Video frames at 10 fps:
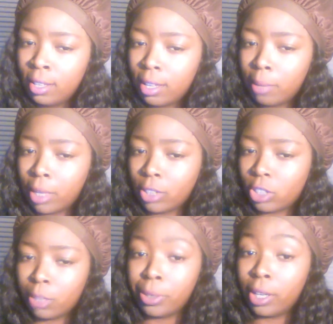I'm not
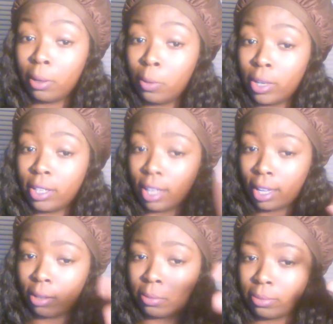trying to put anyone
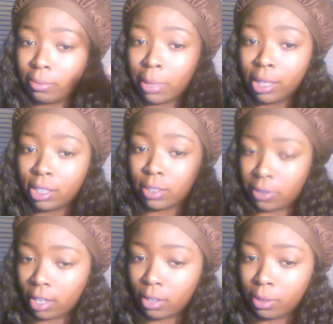down about this
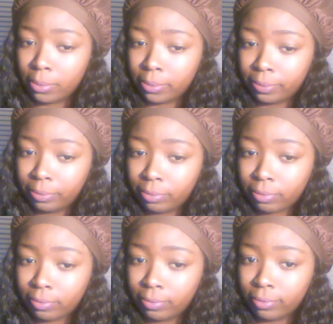video.
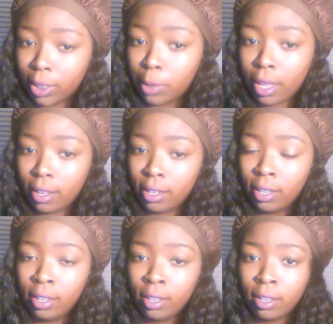Okay,
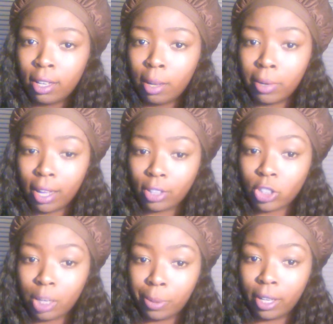I'm not
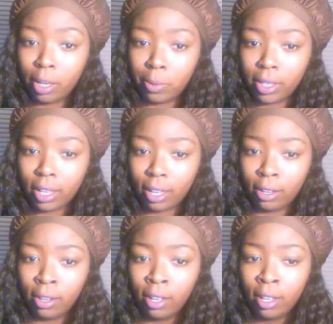trying to put anyone
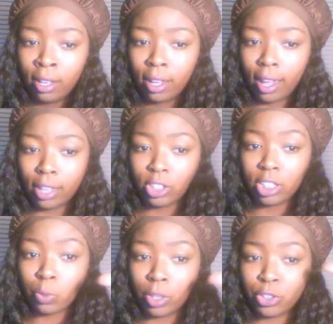down. I
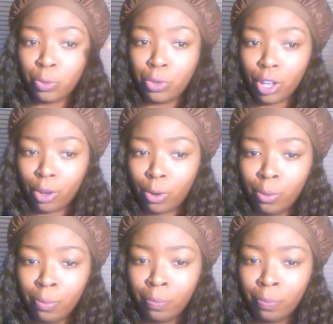just want to know,